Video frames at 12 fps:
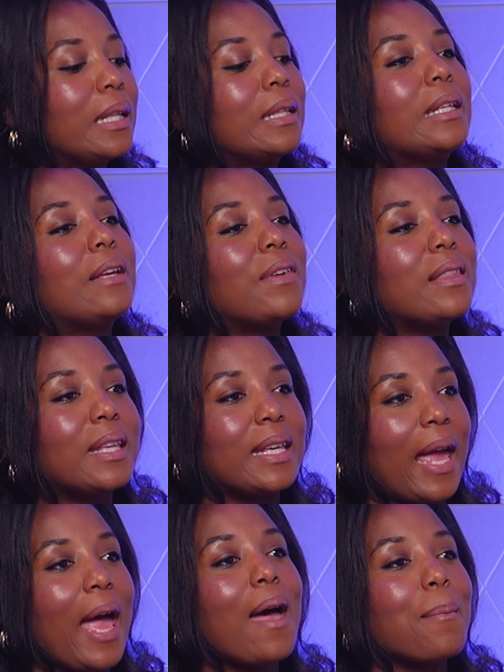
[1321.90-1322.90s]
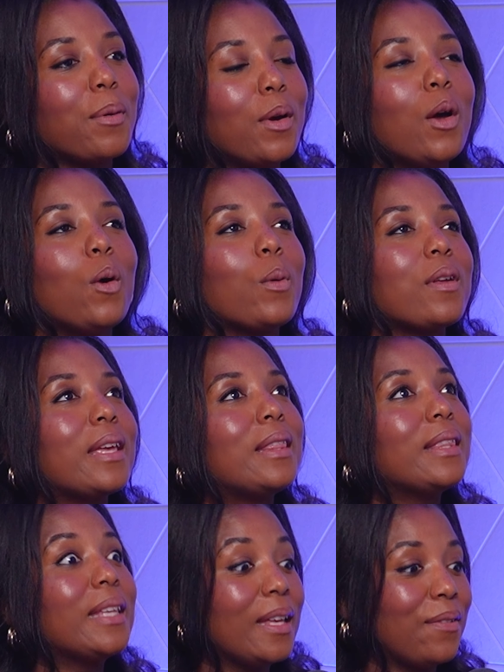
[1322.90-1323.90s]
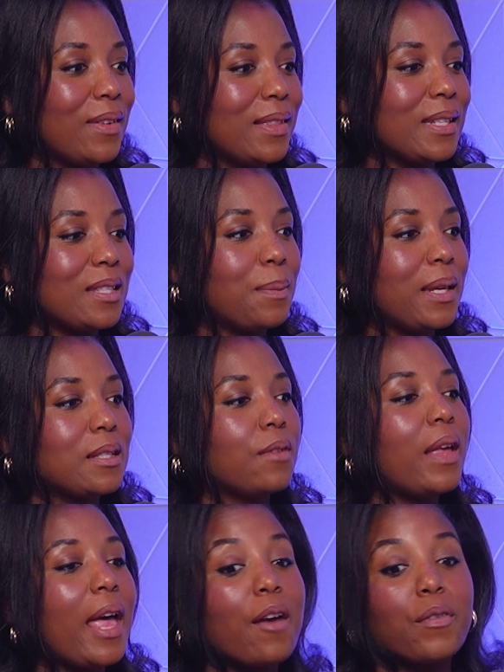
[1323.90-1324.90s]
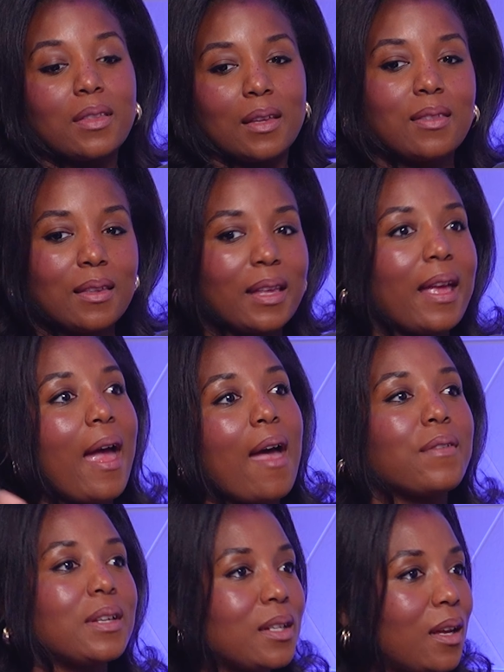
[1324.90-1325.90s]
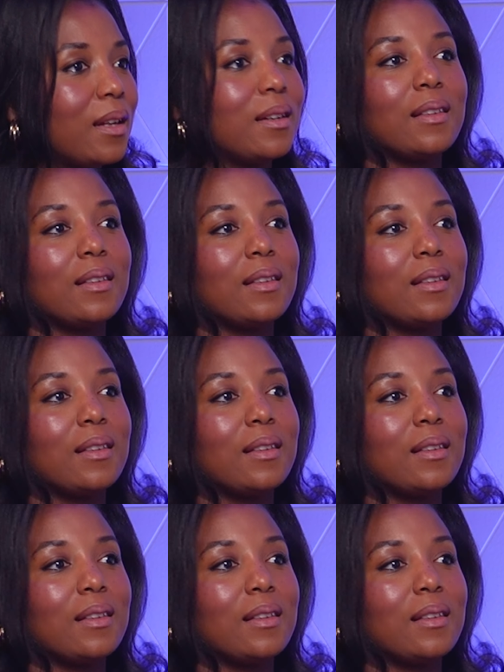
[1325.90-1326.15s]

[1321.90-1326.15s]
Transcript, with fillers: live in the gap where they live in the space of everything that they haven't done,